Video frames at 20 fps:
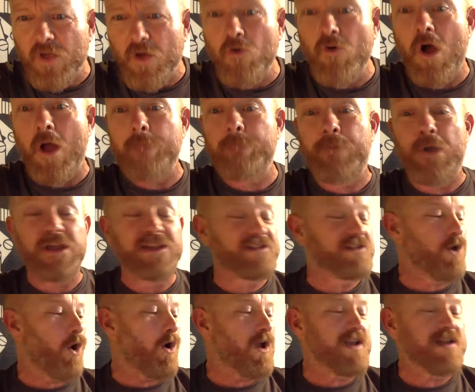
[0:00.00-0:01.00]
right. But he's
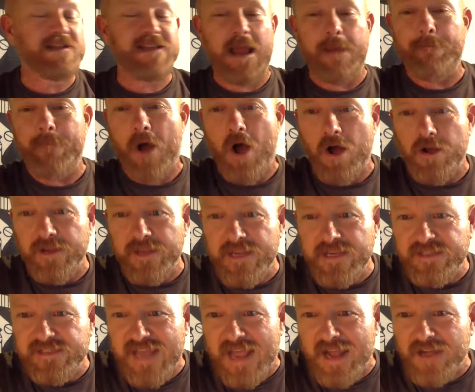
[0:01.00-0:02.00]
not in Denmark.
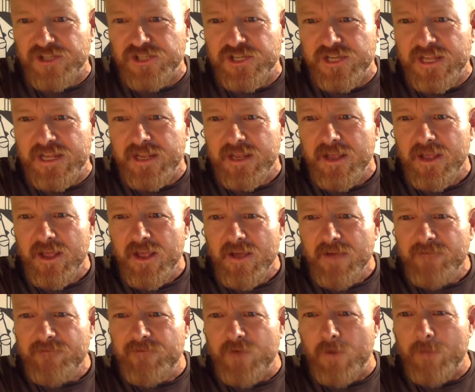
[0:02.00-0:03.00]
He's actually
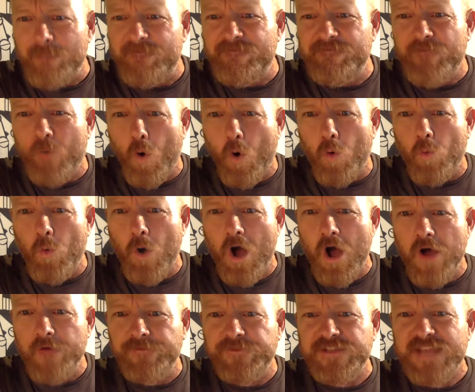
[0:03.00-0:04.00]
from Fort
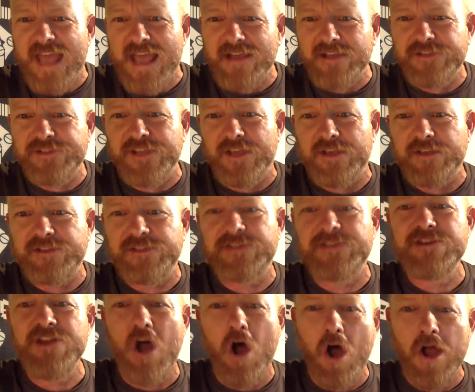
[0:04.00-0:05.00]
Worth, Texas.
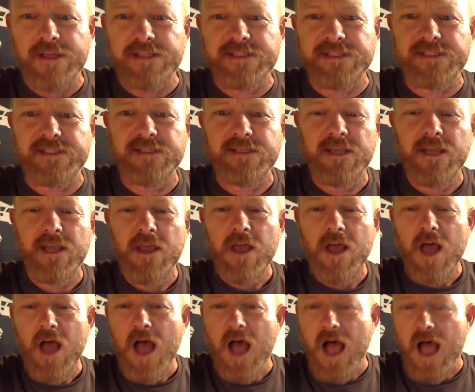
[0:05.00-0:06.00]
Nice.
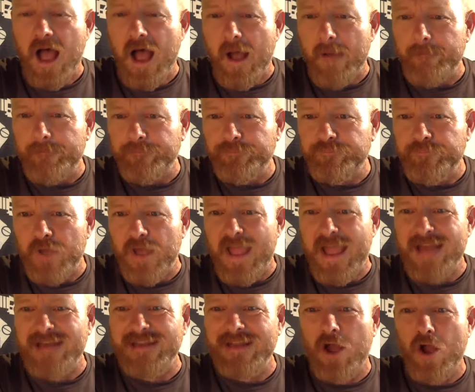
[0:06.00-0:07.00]
But
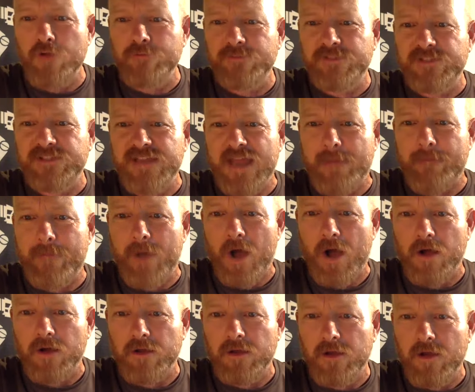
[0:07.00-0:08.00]
heading home to
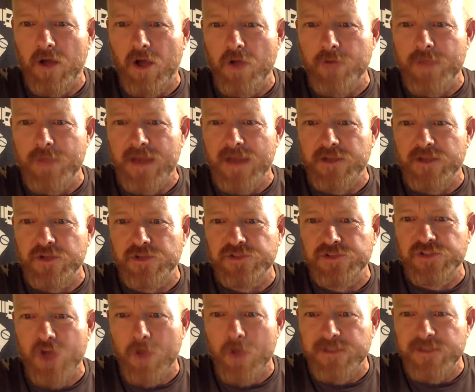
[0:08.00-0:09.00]
Denmark. I hope you had a good
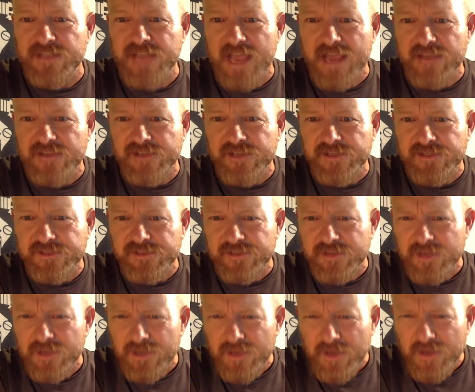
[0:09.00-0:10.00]
time in Texas.
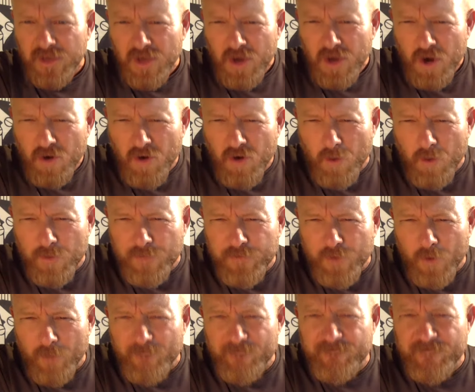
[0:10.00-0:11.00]
All right, we've
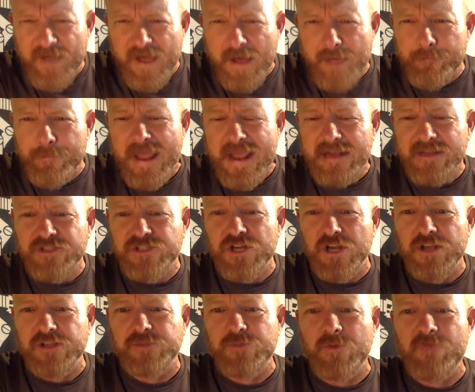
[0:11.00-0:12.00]
got Fat
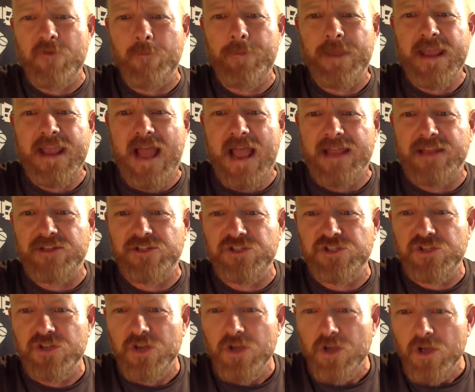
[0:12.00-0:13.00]
Pictures with a
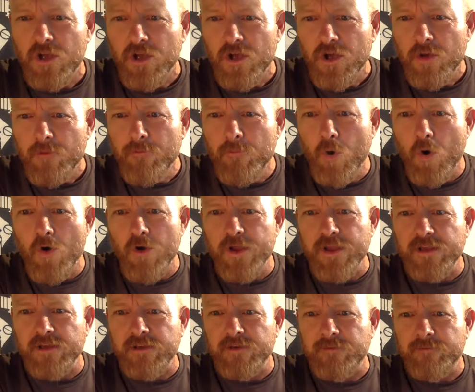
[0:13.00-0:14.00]
PH.
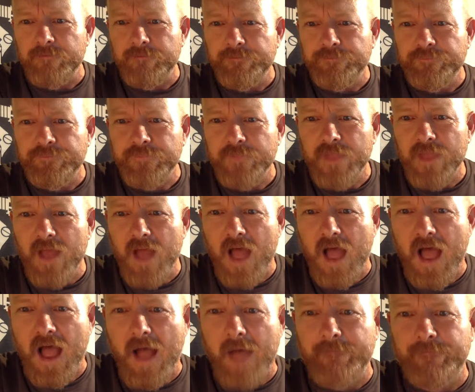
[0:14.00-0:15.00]
Moin.
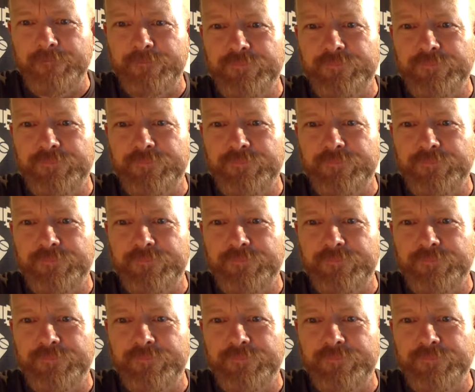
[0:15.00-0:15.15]
I've